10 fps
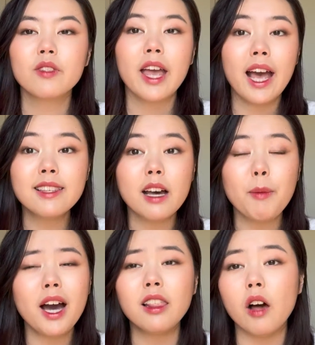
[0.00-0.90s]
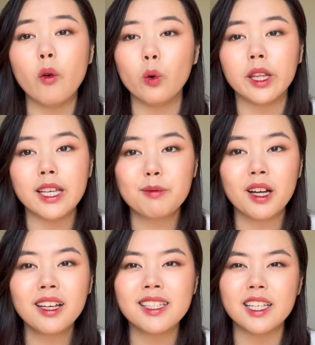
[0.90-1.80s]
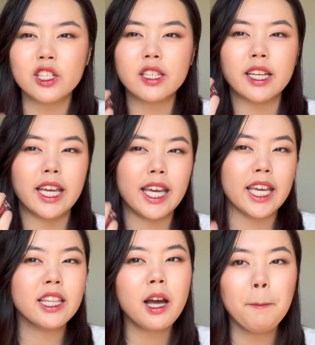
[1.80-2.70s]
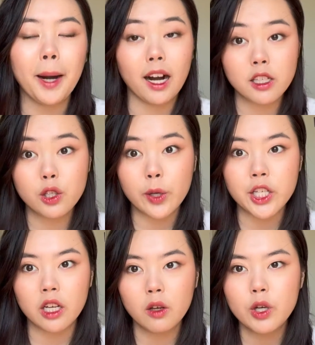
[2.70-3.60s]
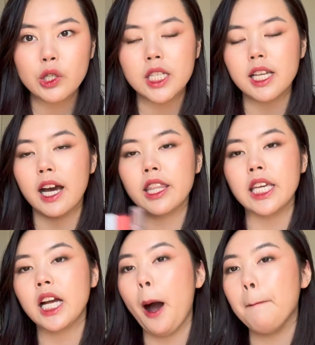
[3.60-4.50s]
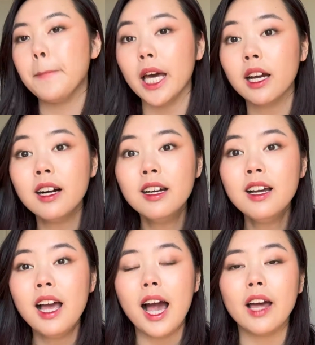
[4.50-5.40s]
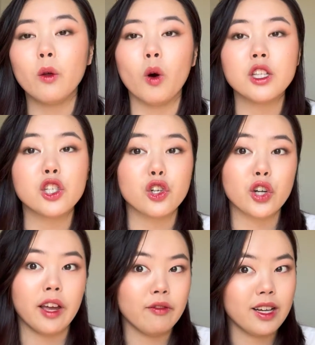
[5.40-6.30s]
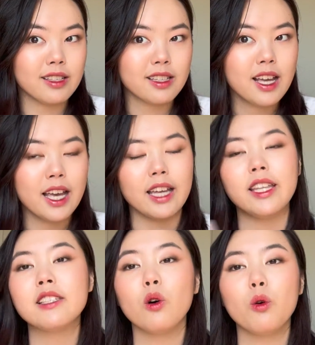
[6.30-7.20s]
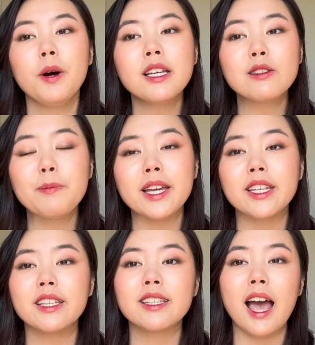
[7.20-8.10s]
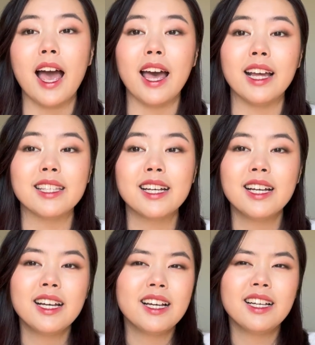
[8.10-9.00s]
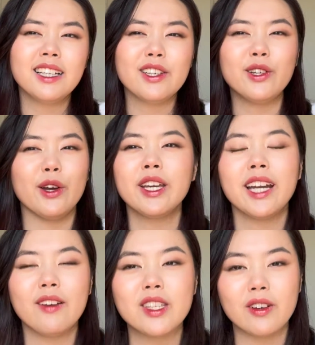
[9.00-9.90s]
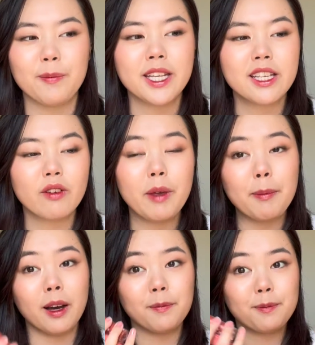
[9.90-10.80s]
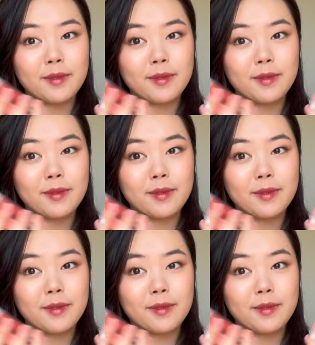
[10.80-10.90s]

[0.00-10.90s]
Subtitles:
Heads up, I love all these products. It's just in comparison to each other, which ones I think are better and the ones you should try first. And these are all personal opinions, and you can have different opinions from me, but